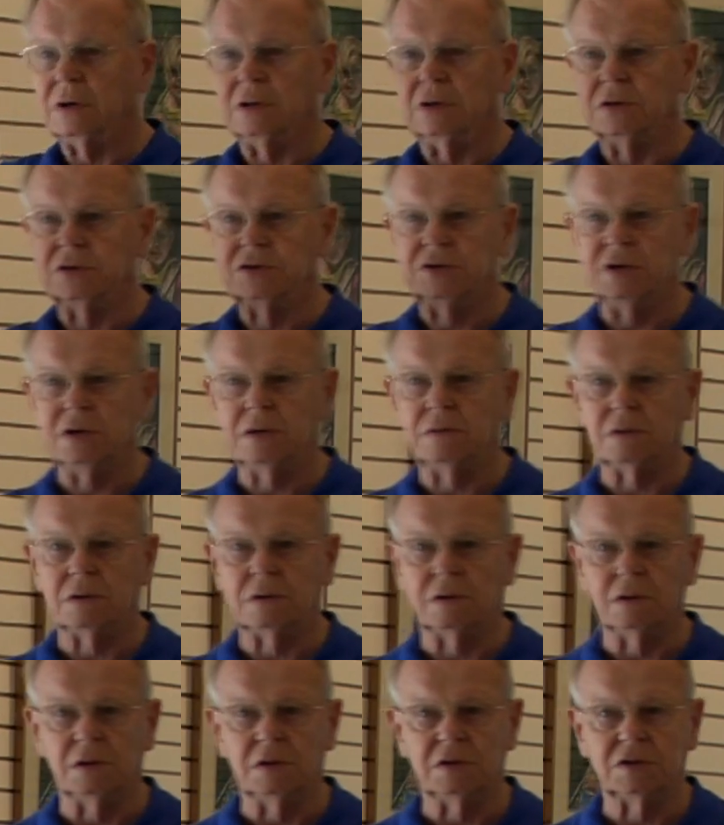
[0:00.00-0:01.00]
are the
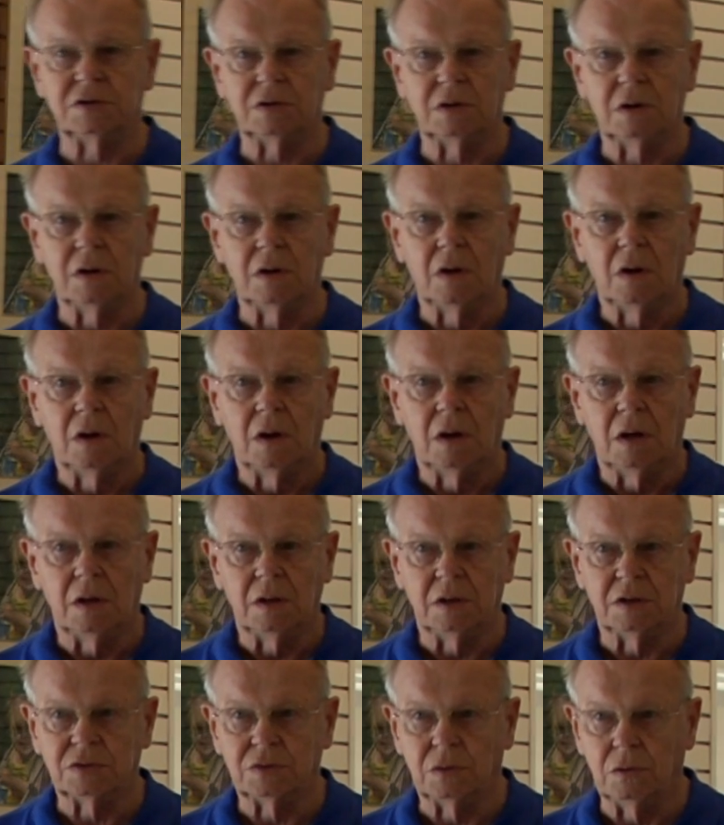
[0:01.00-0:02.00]
secret to this
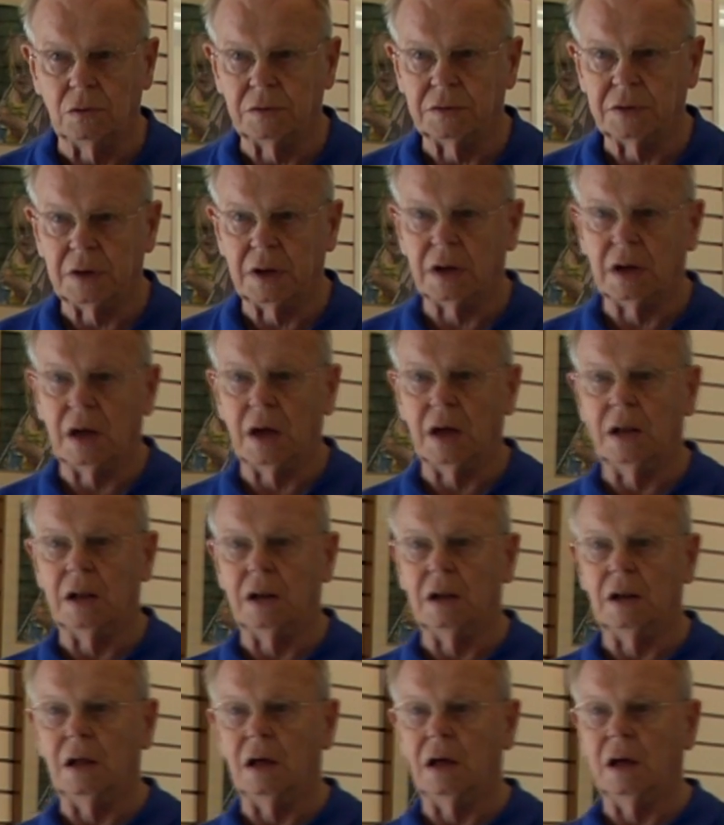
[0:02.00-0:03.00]
whole thing,
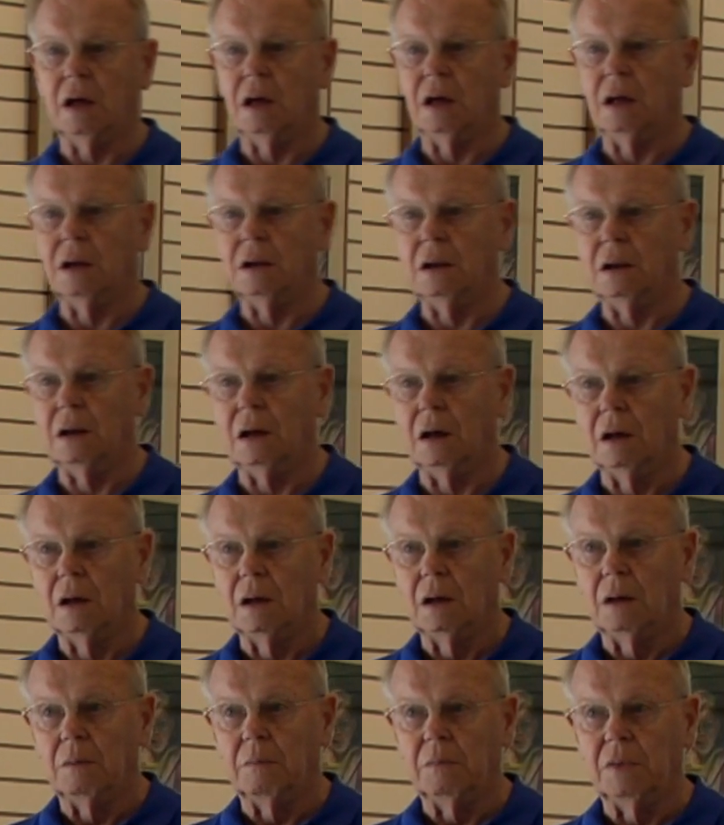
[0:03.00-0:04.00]
and
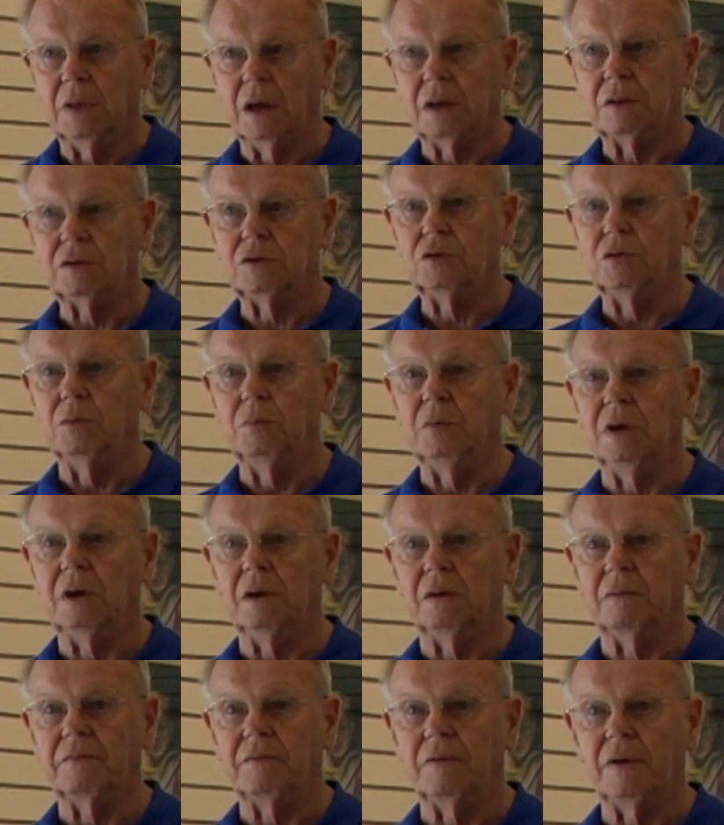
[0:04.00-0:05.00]
not to
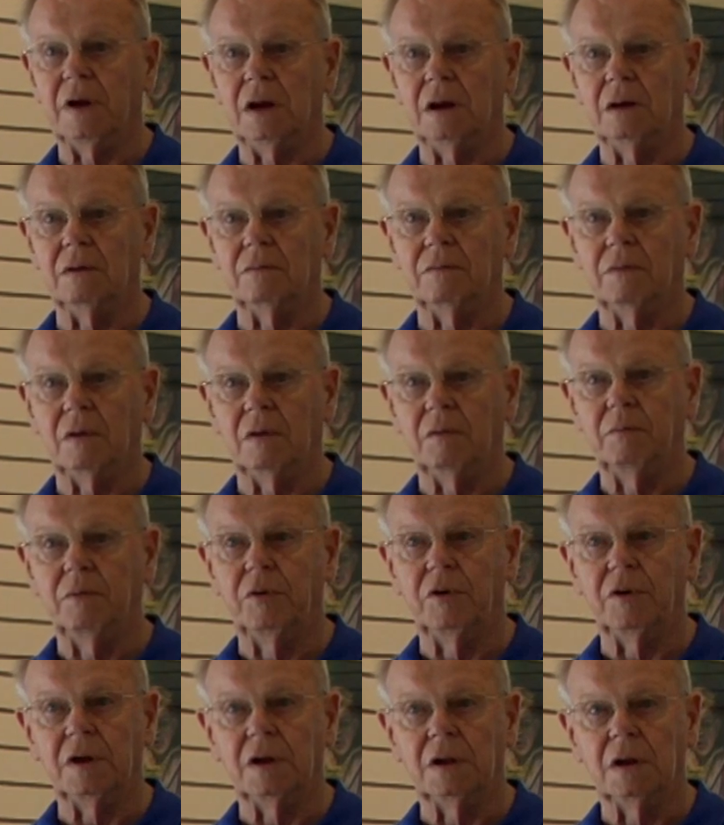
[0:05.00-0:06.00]
be afraid of
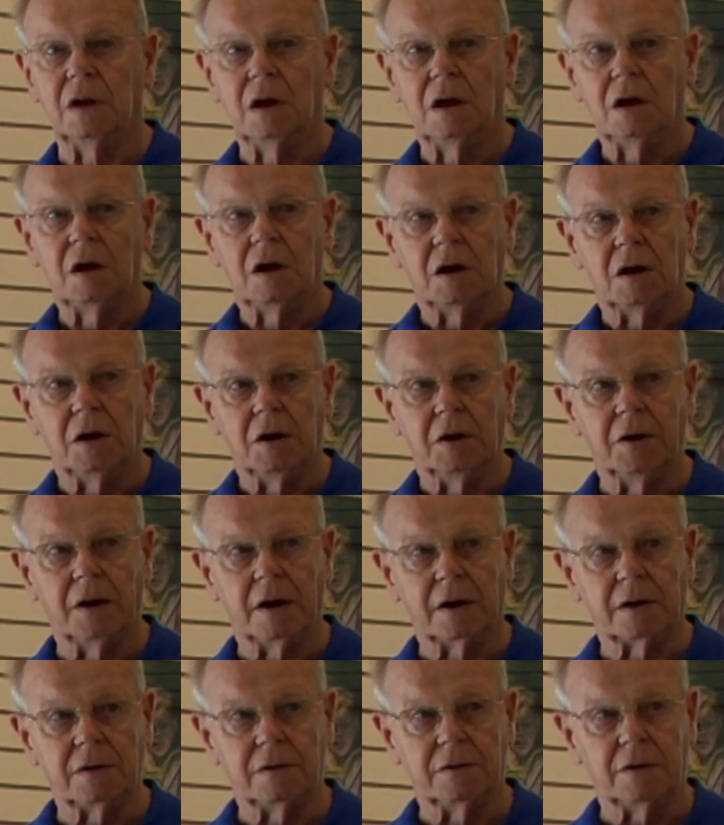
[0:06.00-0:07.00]
putting
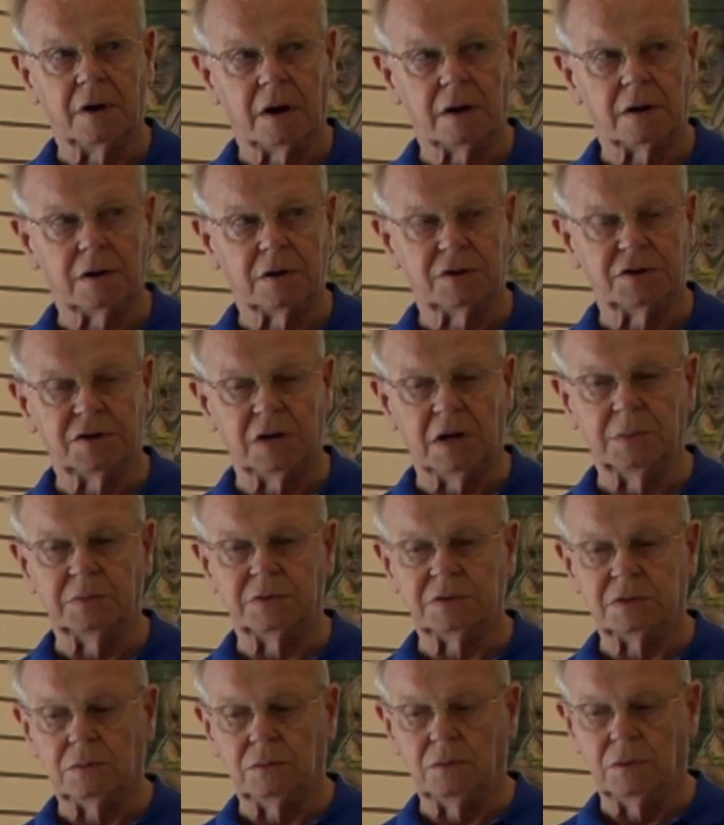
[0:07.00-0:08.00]
darker
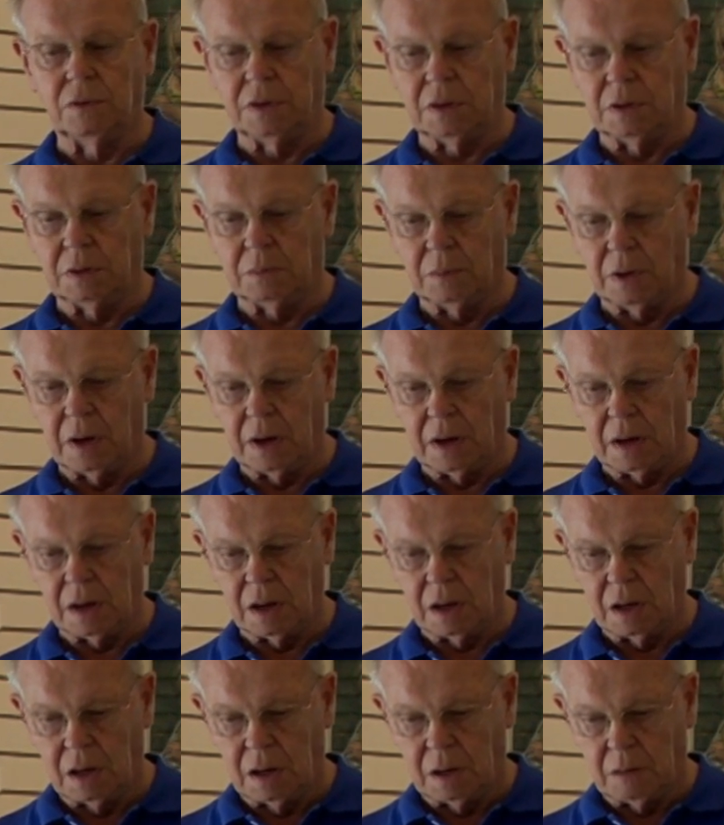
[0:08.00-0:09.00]
shapes within my